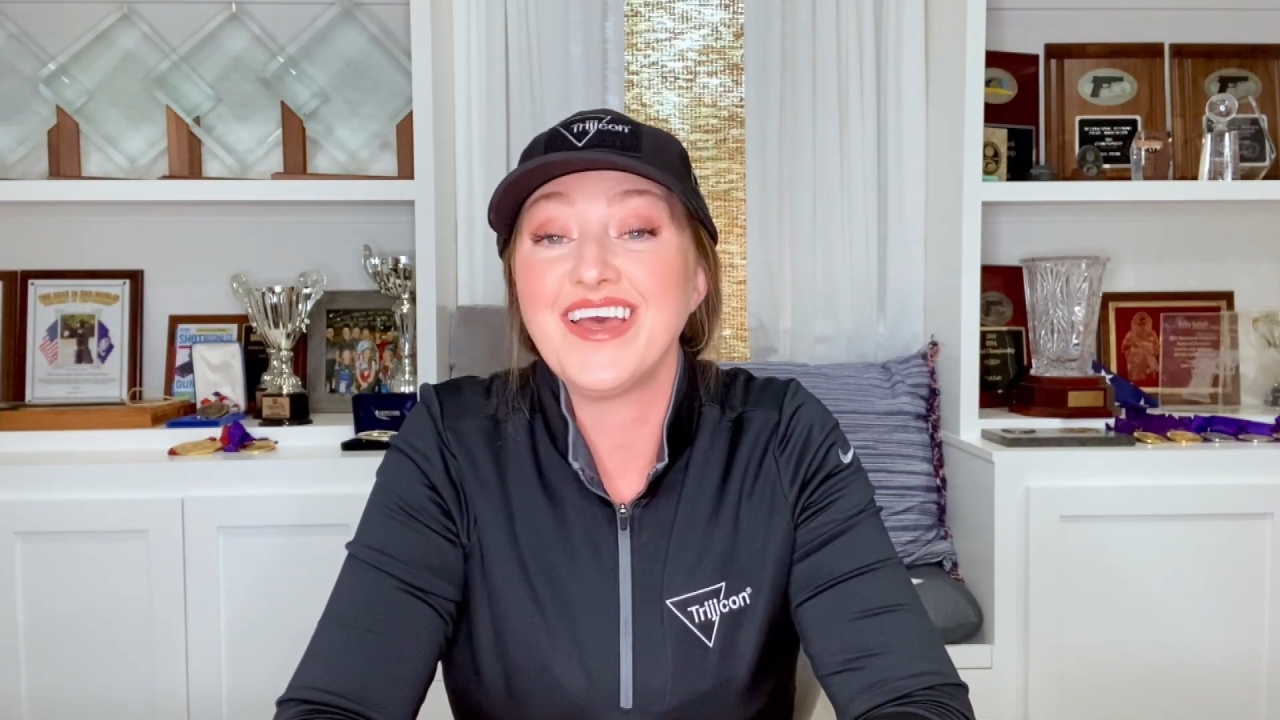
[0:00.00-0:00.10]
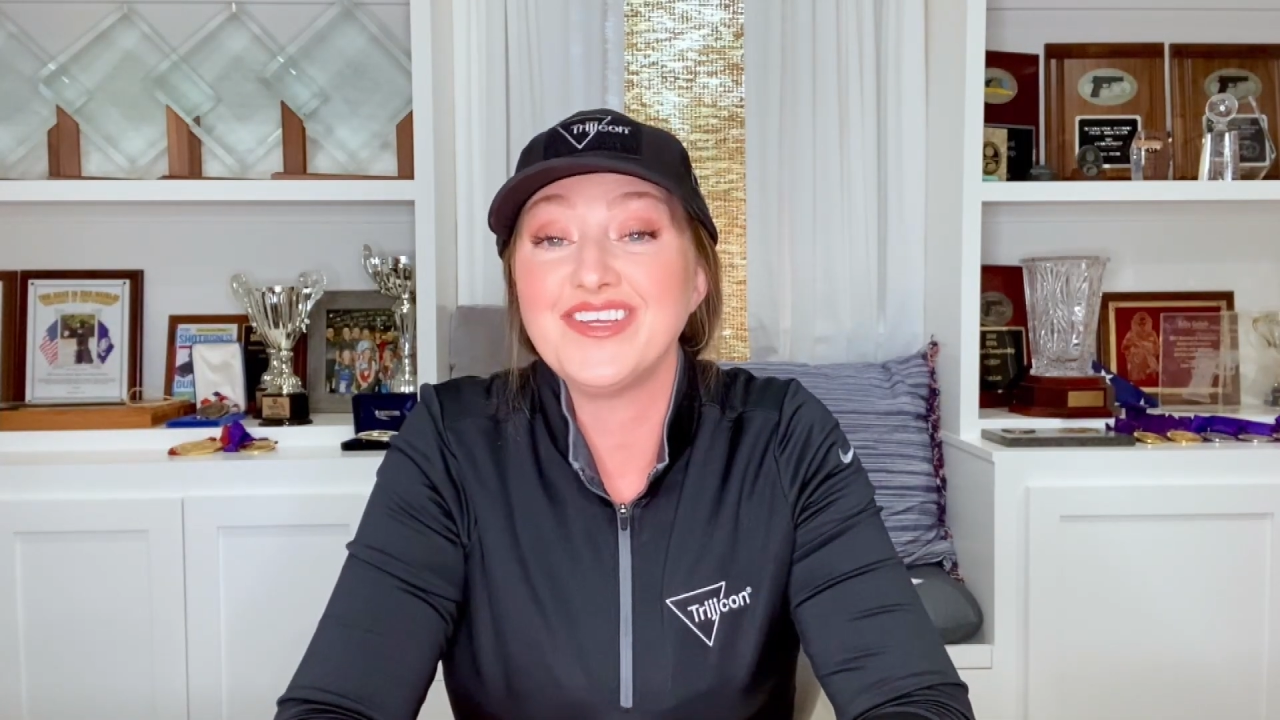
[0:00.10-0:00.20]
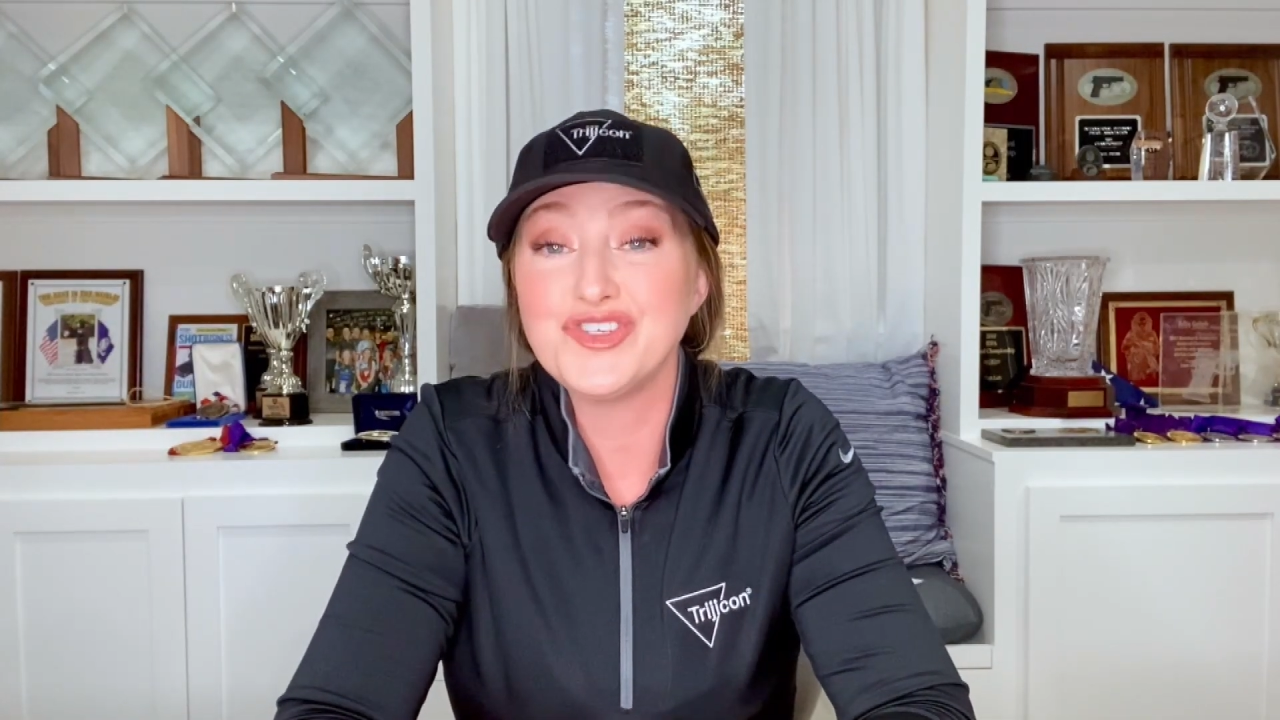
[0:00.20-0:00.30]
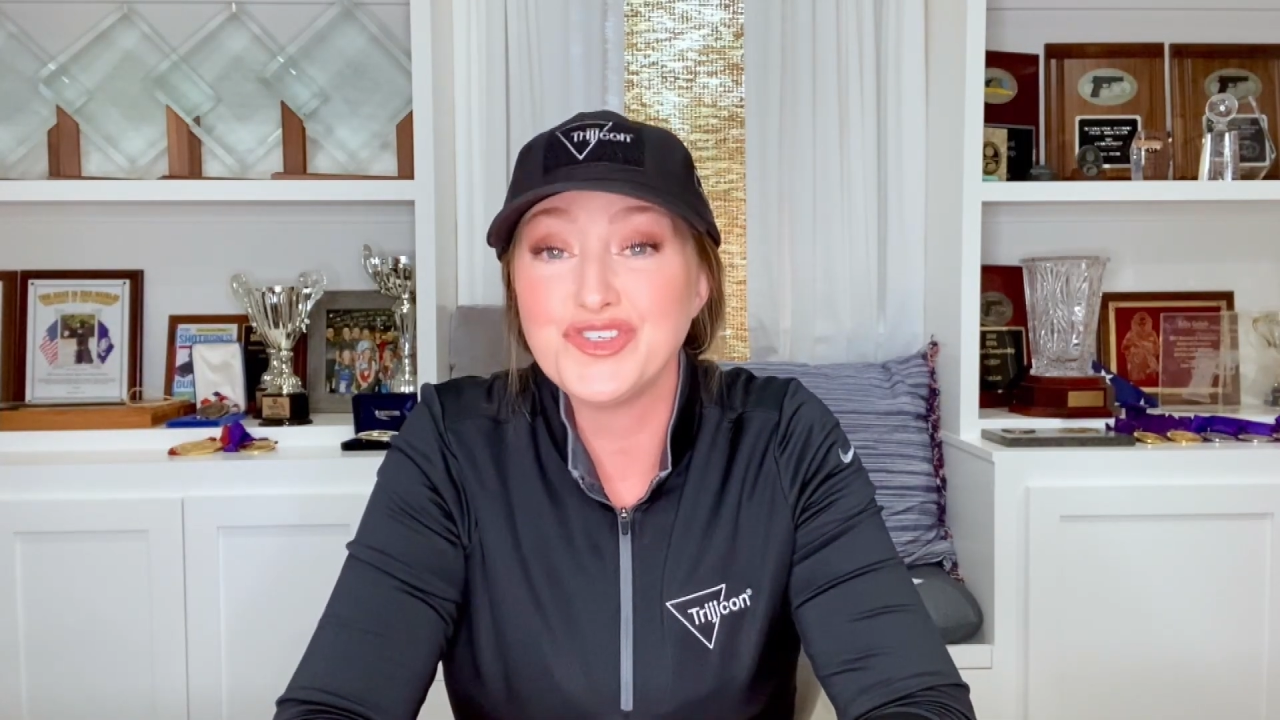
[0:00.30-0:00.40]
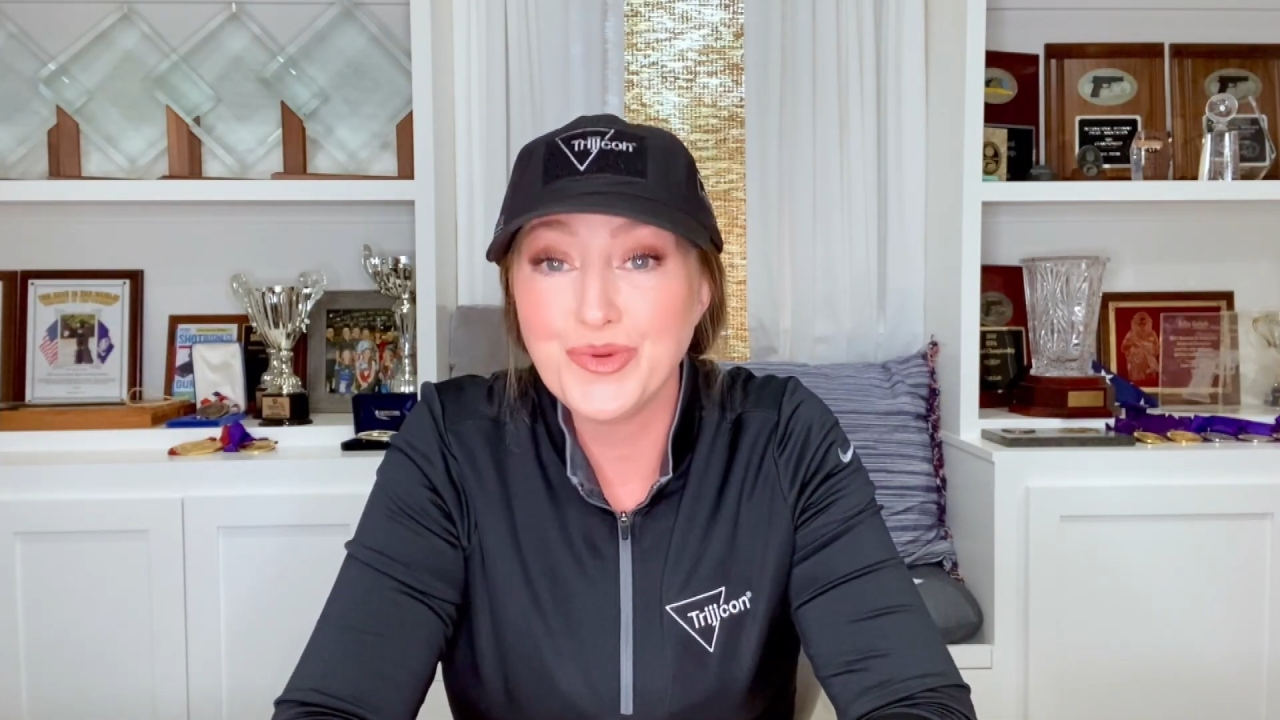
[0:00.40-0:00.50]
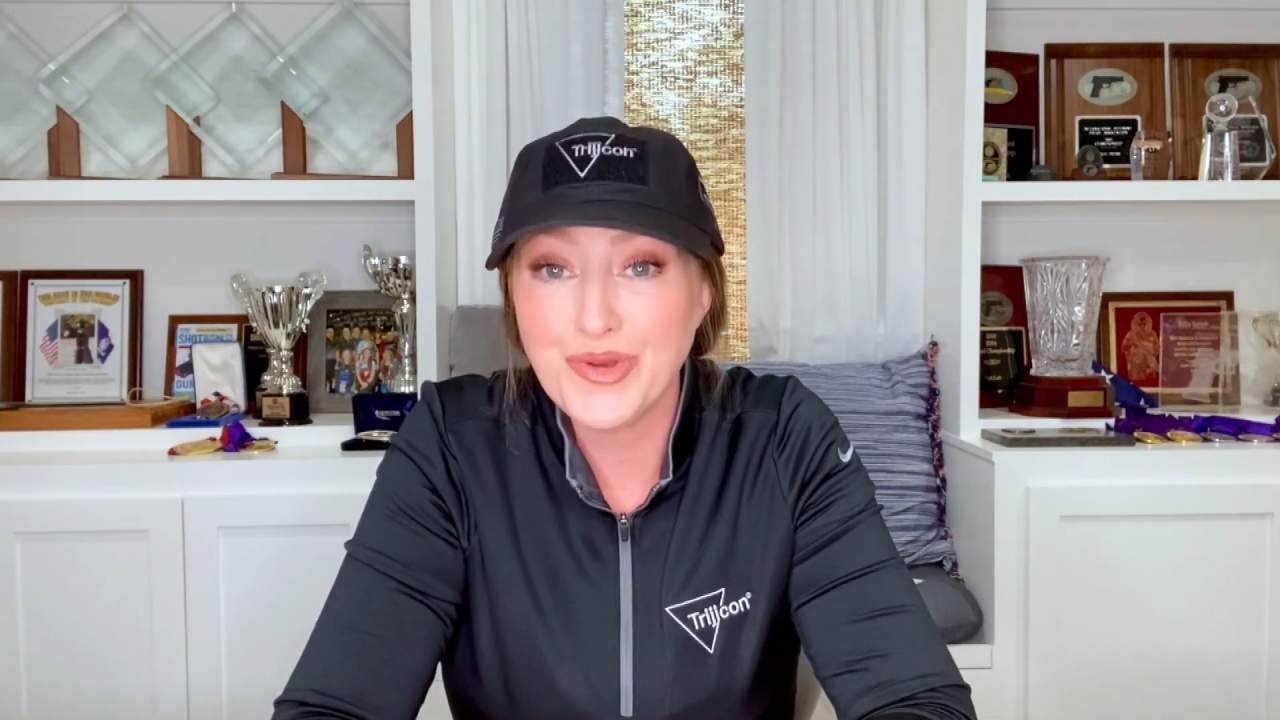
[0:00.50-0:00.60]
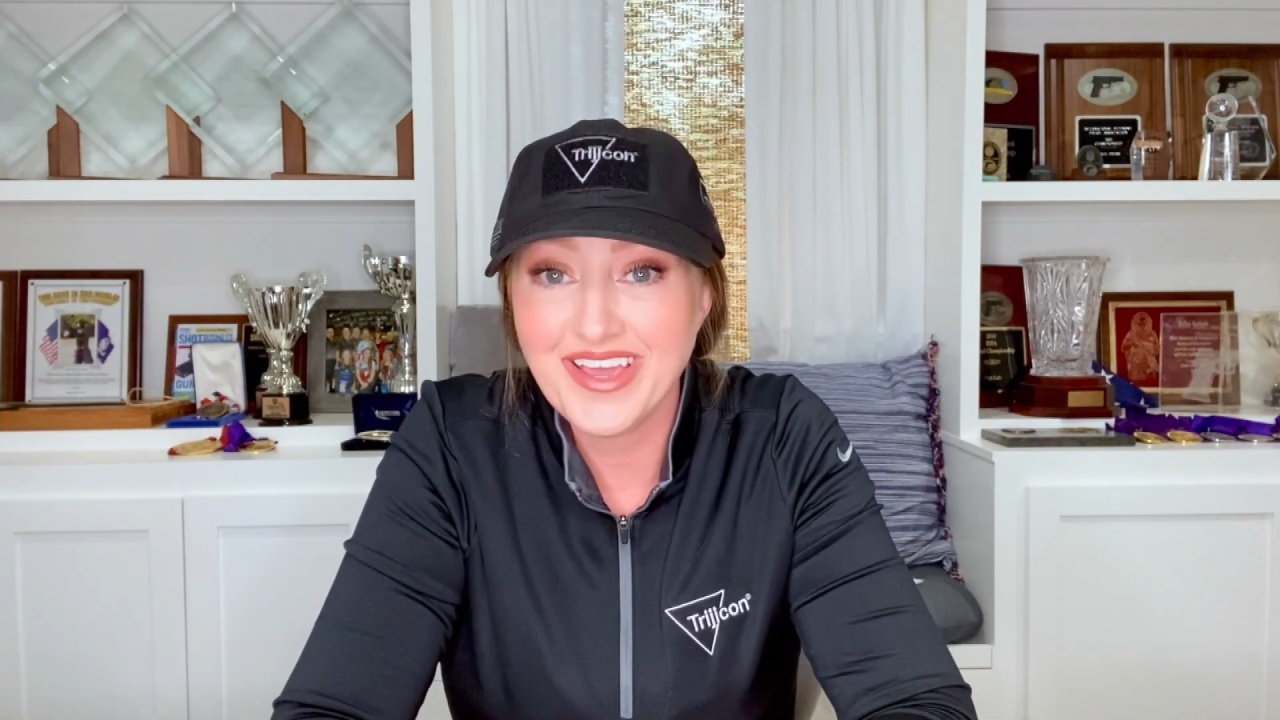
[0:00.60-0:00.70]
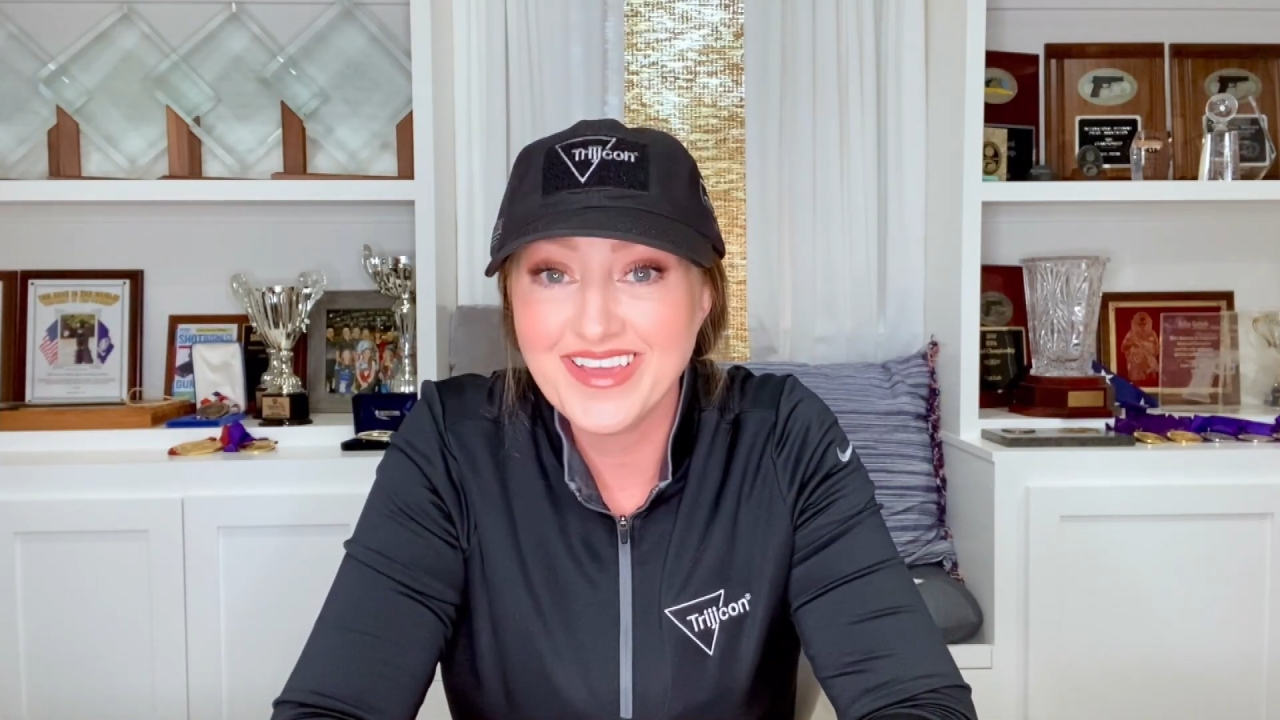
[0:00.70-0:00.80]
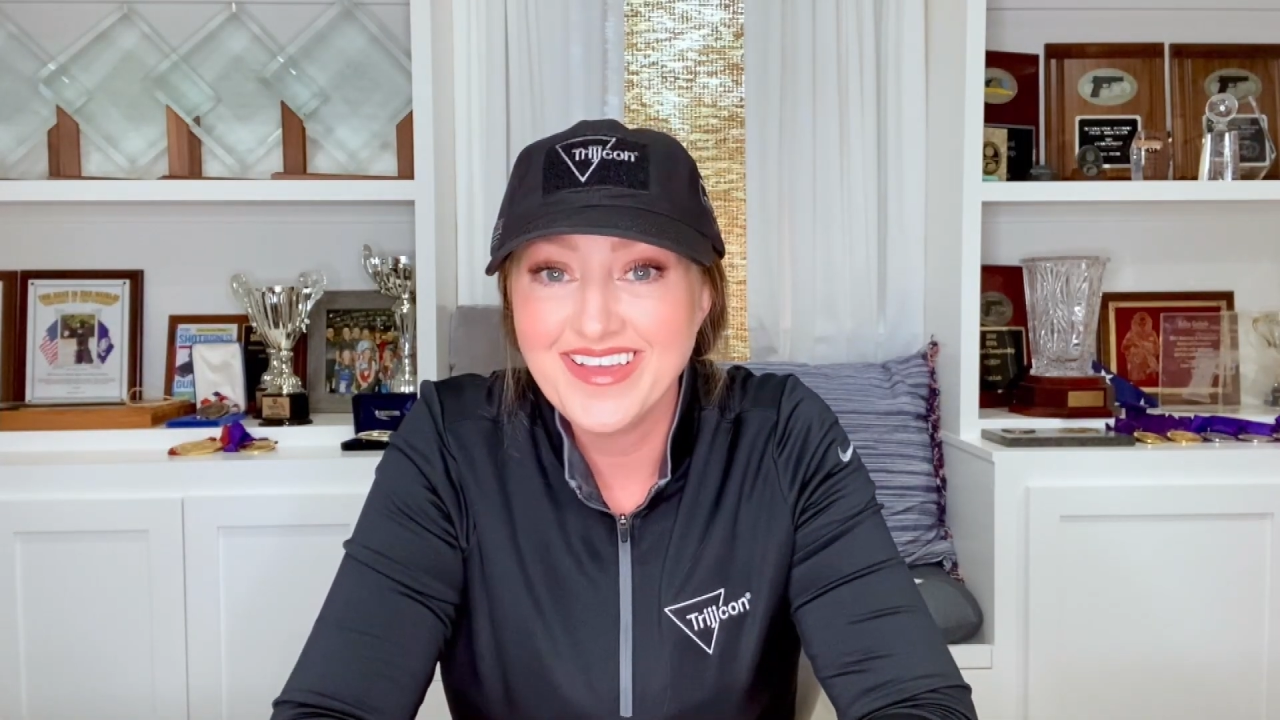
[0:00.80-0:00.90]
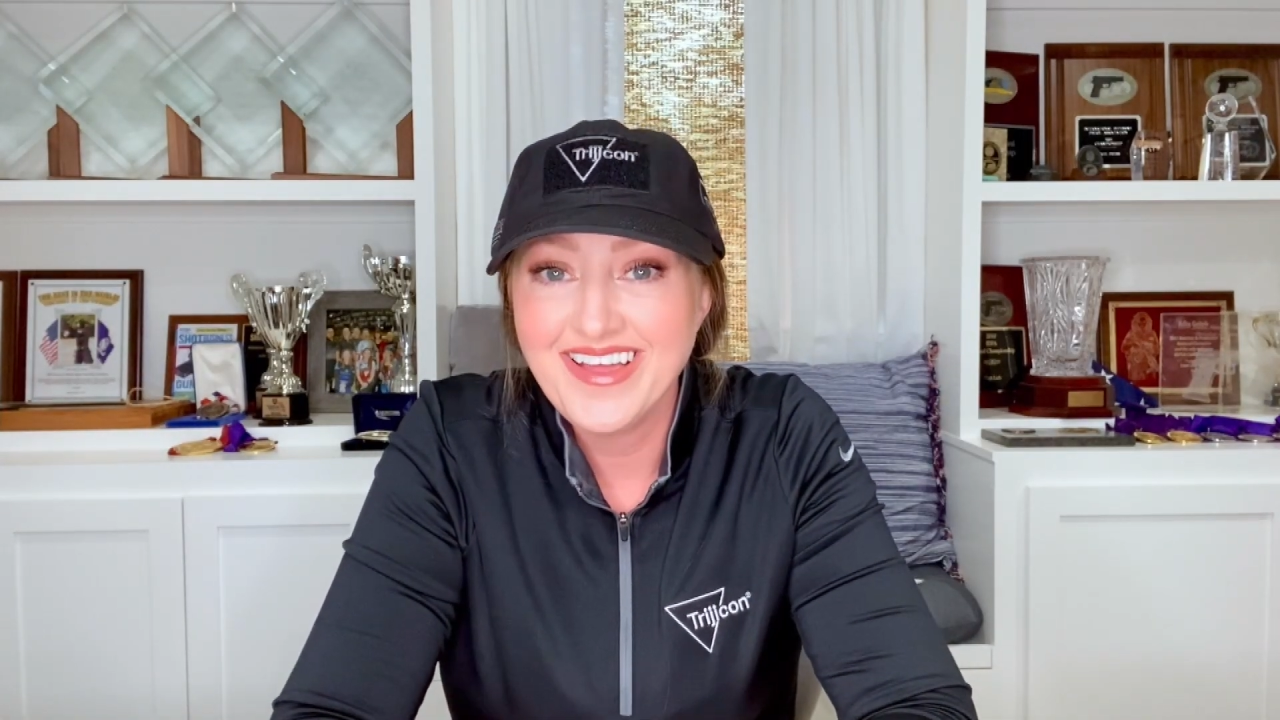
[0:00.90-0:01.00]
as shooting.